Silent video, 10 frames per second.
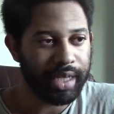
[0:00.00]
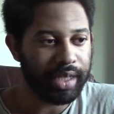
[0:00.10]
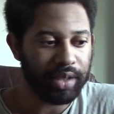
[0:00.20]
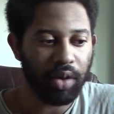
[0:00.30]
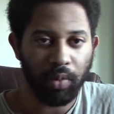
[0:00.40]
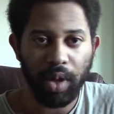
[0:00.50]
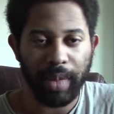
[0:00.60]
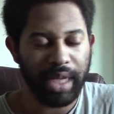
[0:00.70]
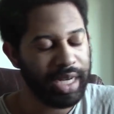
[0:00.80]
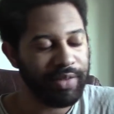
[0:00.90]
an adult
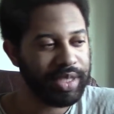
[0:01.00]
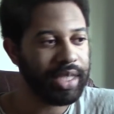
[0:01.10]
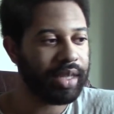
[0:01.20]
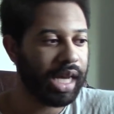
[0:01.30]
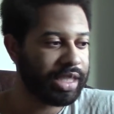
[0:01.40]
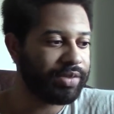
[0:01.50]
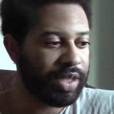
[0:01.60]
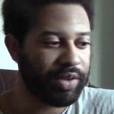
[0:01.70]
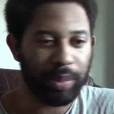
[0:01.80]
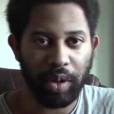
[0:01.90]
woman, and I've seen lots of
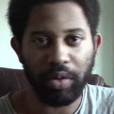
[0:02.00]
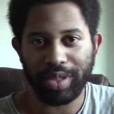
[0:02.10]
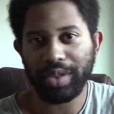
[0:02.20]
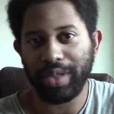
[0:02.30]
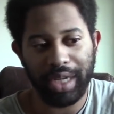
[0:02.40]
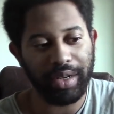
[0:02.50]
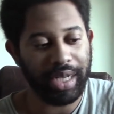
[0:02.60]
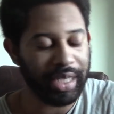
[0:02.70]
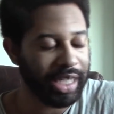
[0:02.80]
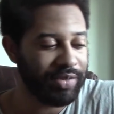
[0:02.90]
different posts on the
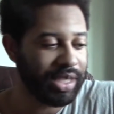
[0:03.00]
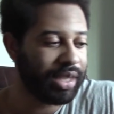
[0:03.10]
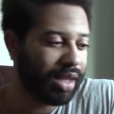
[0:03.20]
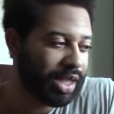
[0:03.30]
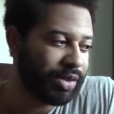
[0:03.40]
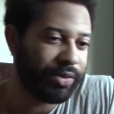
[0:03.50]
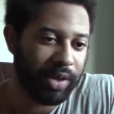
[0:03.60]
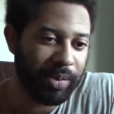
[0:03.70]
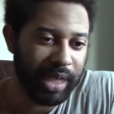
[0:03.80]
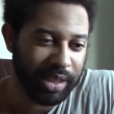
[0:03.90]
internet, like, I've seen lots of
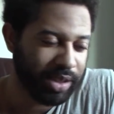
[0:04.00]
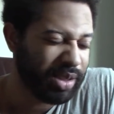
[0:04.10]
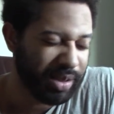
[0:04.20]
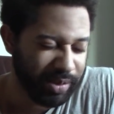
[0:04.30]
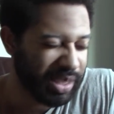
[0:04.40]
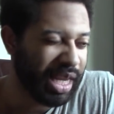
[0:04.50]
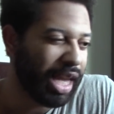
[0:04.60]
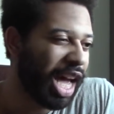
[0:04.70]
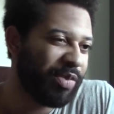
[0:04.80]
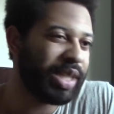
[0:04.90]
feminists say,
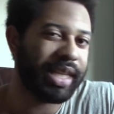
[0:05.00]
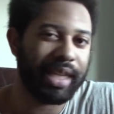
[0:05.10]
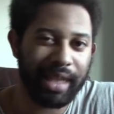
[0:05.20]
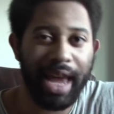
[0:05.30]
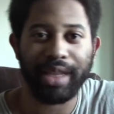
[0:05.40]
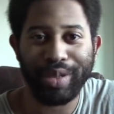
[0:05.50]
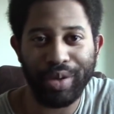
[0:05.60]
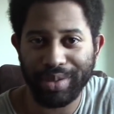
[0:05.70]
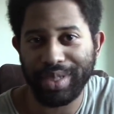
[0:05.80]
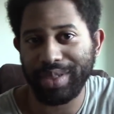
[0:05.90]
I've been getting
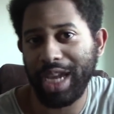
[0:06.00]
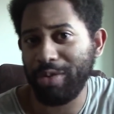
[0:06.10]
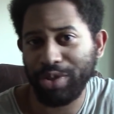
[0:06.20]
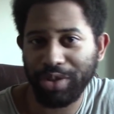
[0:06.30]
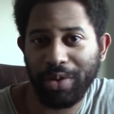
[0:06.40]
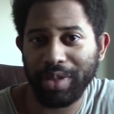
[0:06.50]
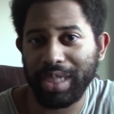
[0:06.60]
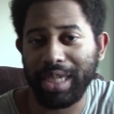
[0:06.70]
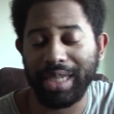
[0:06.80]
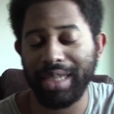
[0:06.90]
catcalled since I was
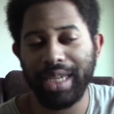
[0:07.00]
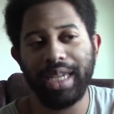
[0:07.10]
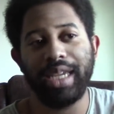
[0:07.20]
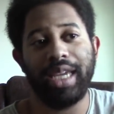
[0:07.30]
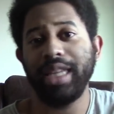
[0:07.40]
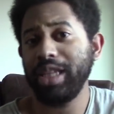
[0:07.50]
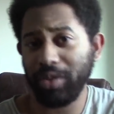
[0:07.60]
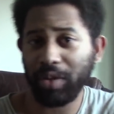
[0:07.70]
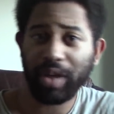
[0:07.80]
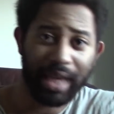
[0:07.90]
13. And then
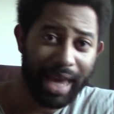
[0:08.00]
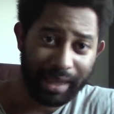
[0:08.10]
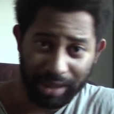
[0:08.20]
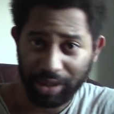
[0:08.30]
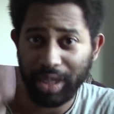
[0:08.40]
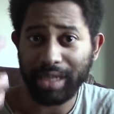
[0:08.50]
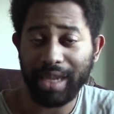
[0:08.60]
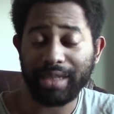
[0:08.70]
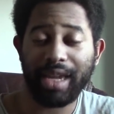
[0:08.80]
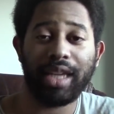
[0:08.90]
you look at the shit
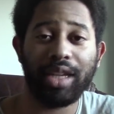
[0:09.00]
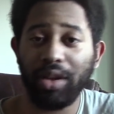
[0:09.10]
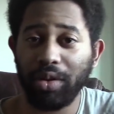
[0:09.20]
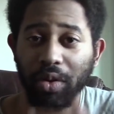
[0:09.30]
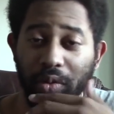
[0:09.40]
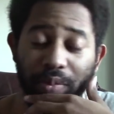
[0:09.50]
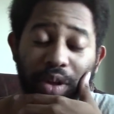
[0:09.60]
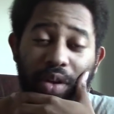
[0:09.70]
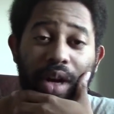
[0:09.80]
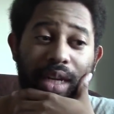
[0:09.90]
that Danielle Cohn
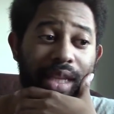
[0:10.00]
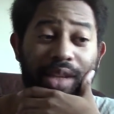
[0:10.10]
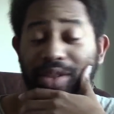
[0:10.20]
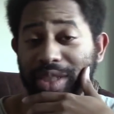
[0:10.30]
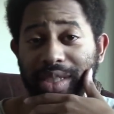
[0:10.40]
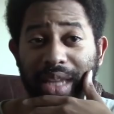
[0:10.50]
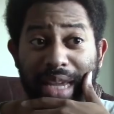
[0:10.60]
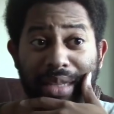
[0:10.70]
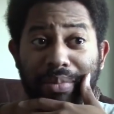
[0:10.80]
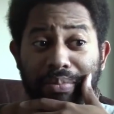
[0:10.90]
put on, and then you're just like,